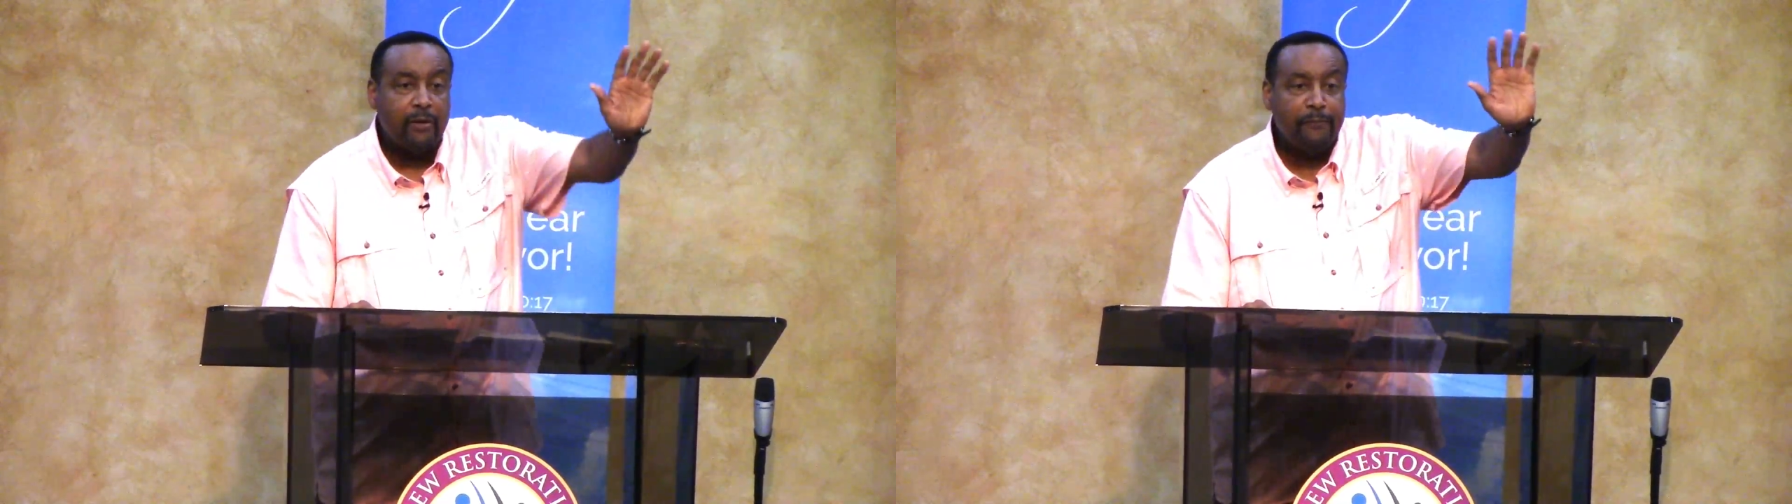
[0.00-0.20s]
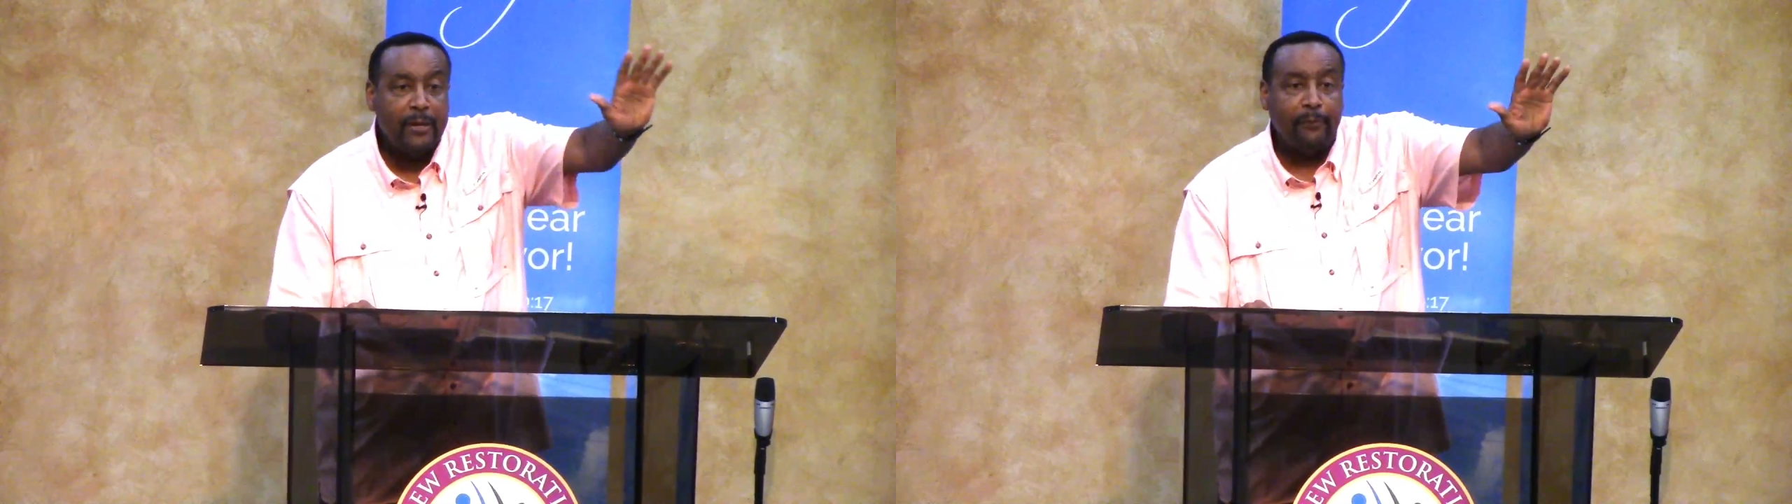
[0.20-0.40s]

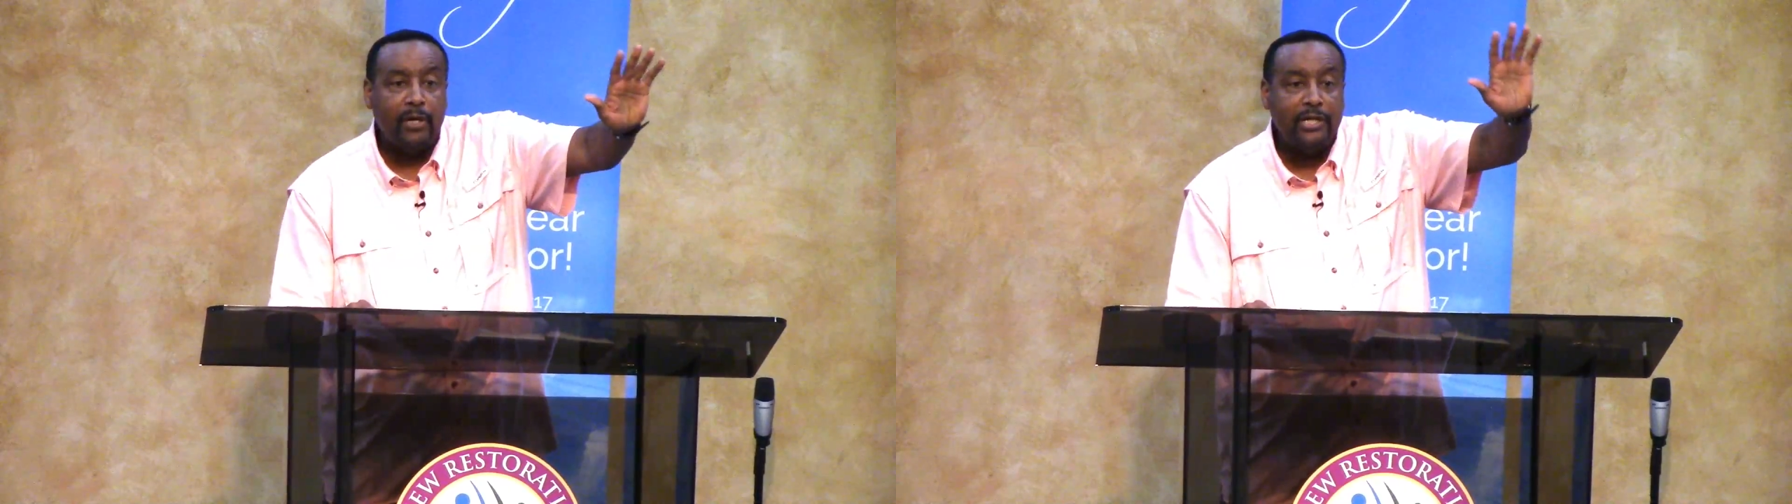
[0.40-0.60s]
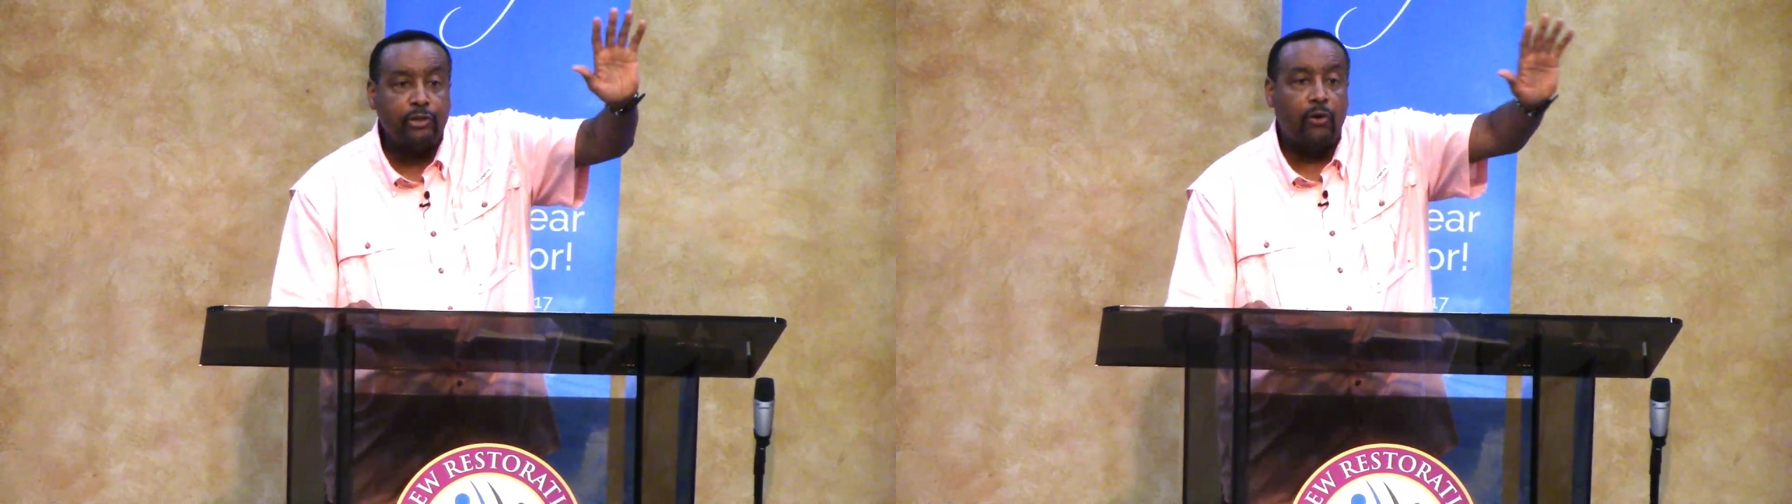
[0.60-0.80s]
people
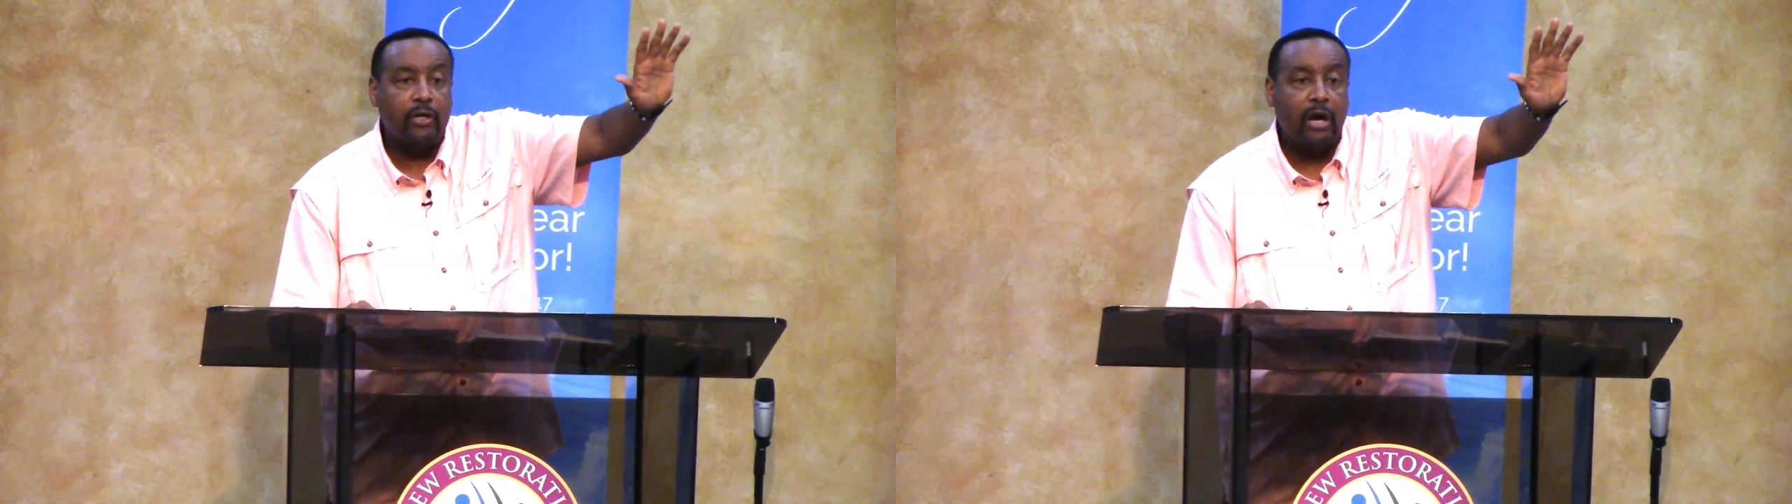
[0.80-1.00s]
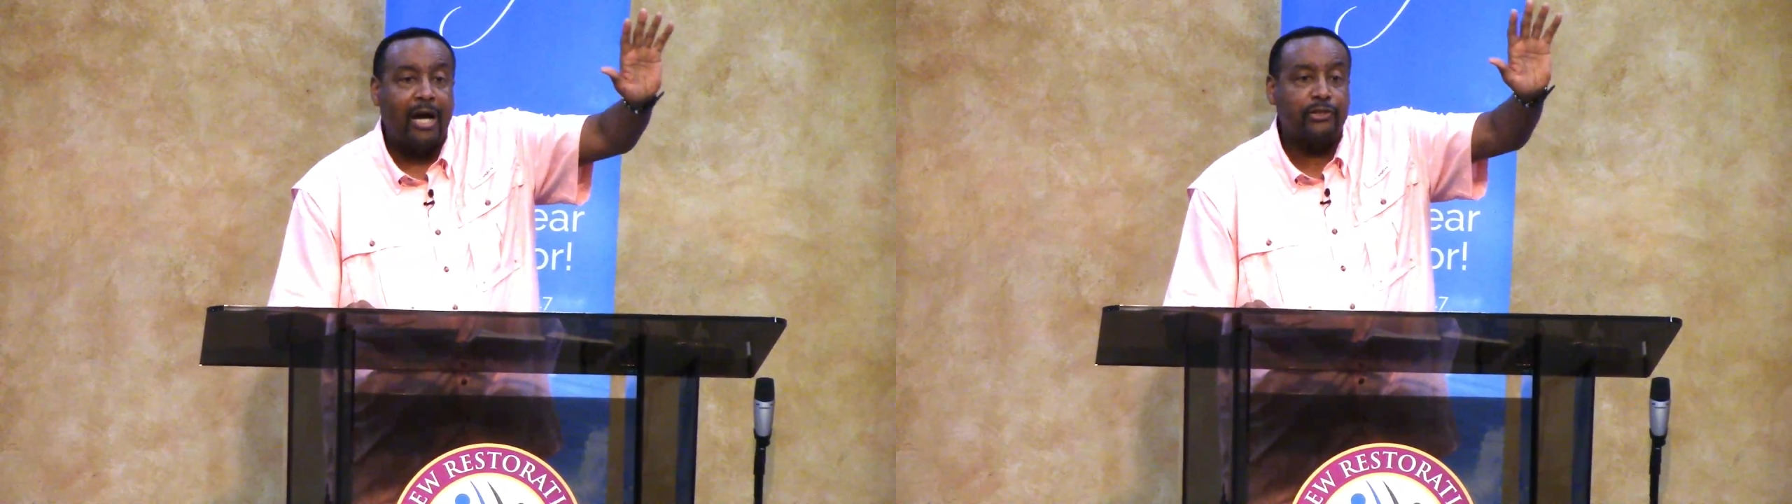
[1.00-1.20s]
he told,
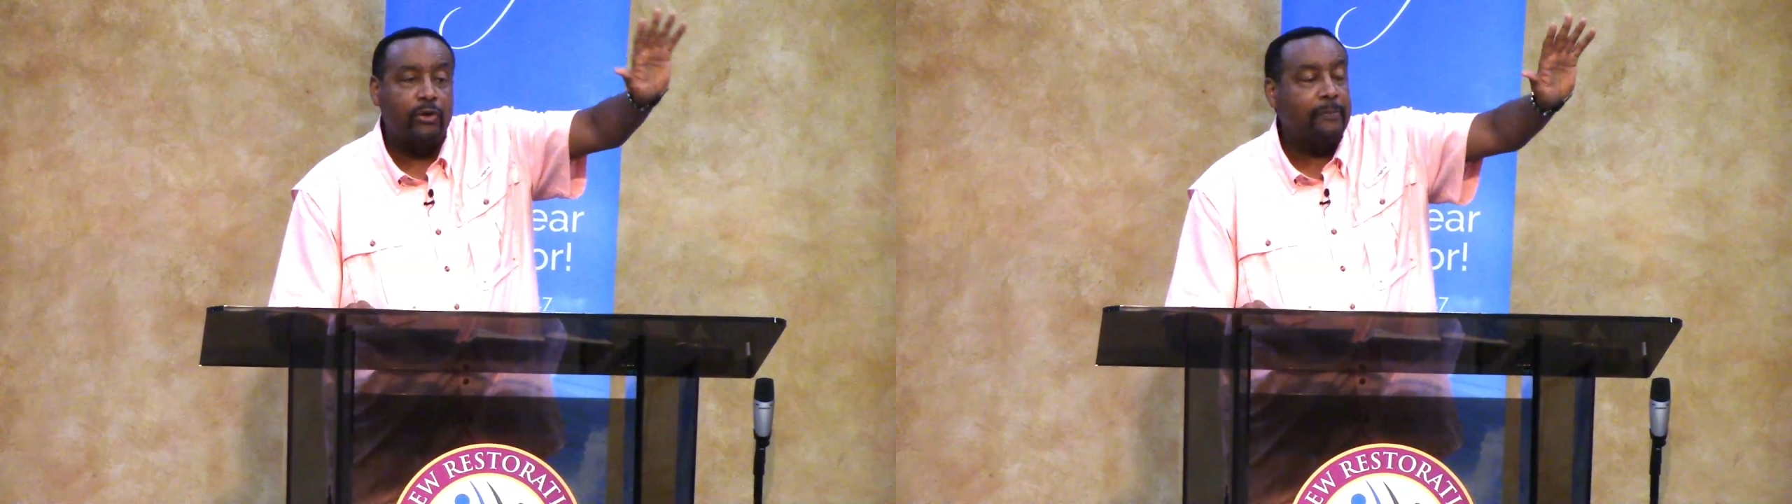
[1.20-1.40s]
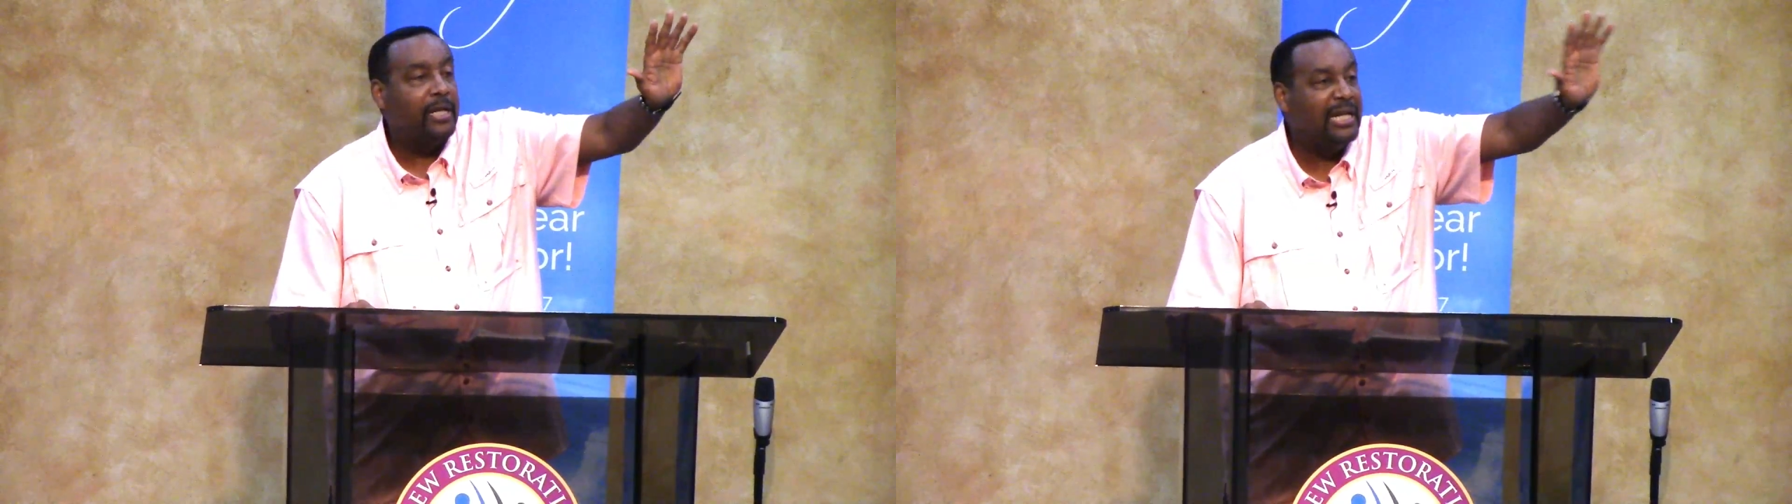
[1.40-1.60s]
God told
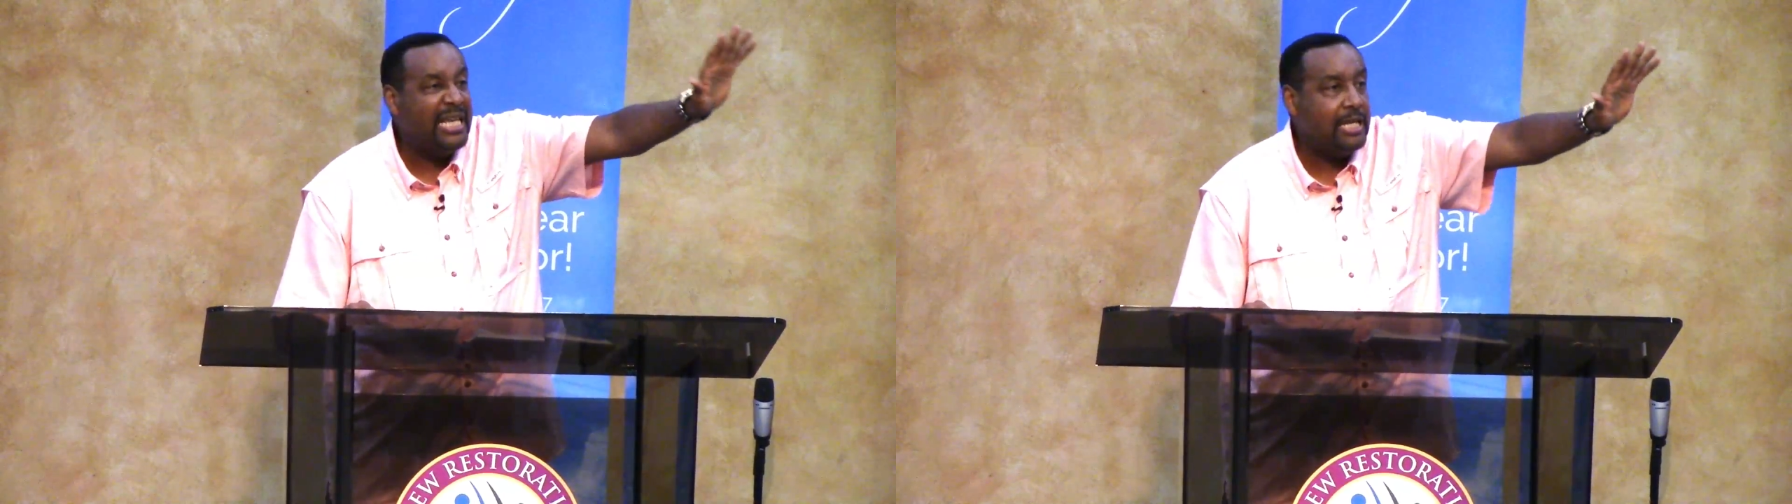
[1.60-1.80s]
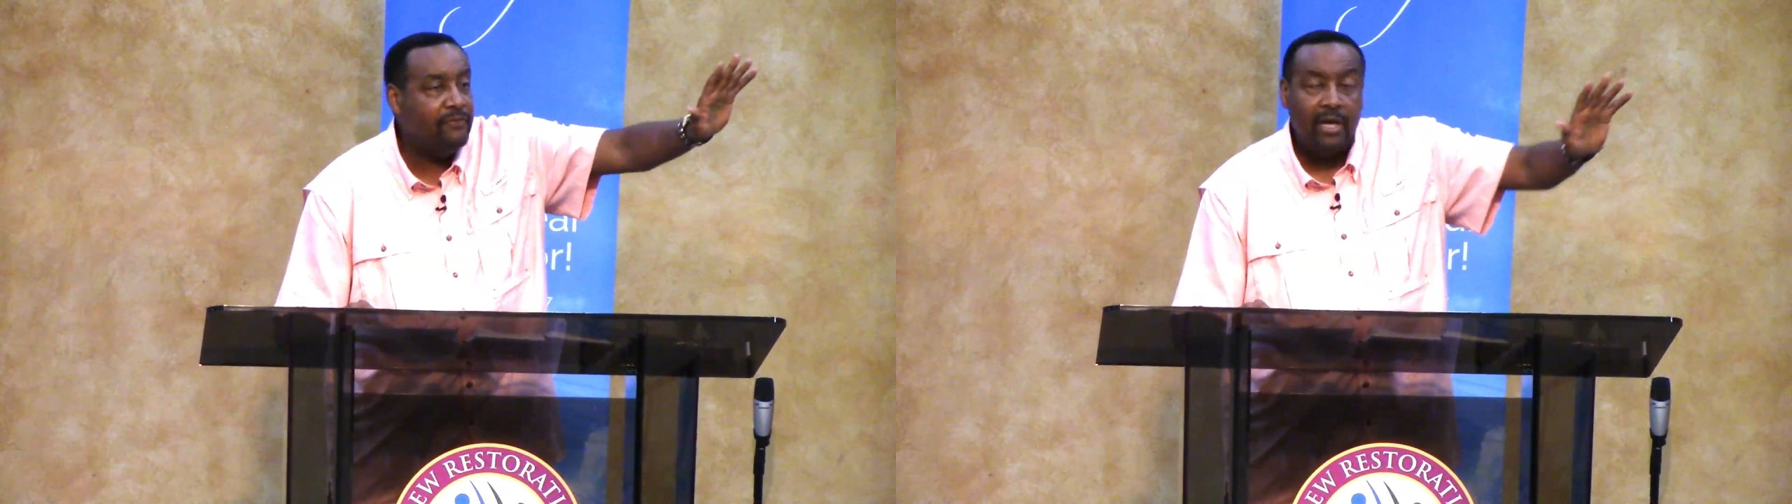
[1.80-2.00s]
him to
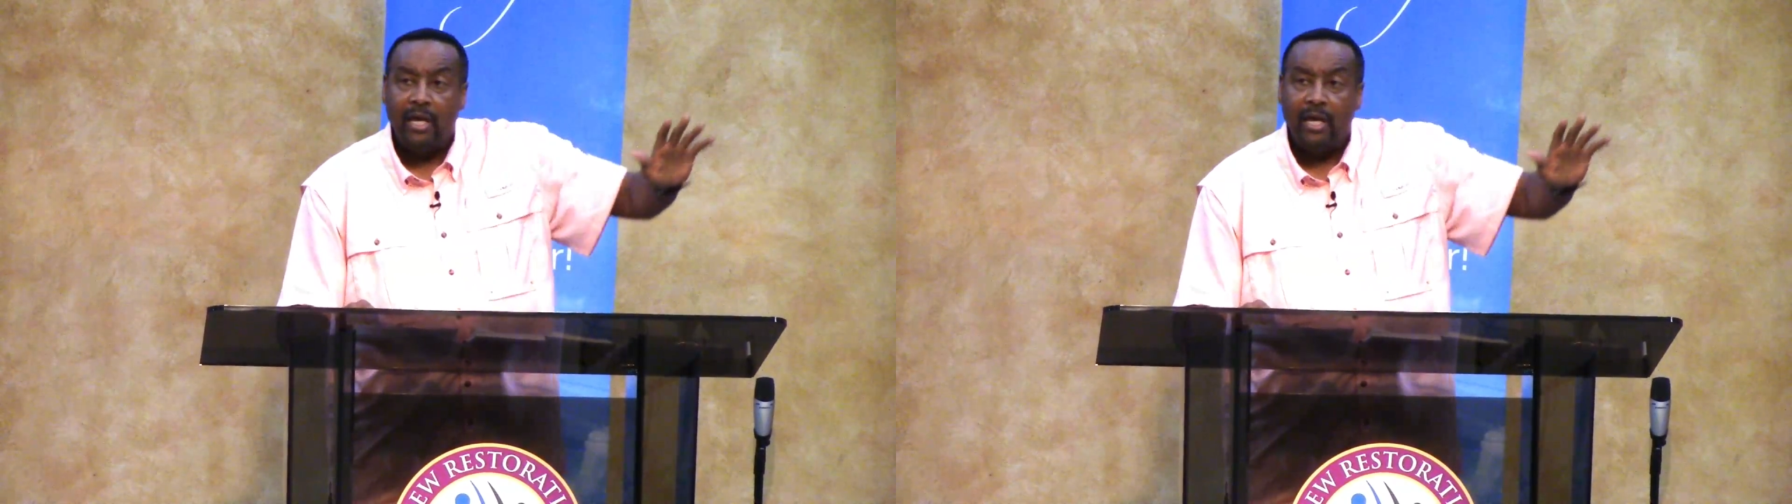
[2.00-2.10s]
leave,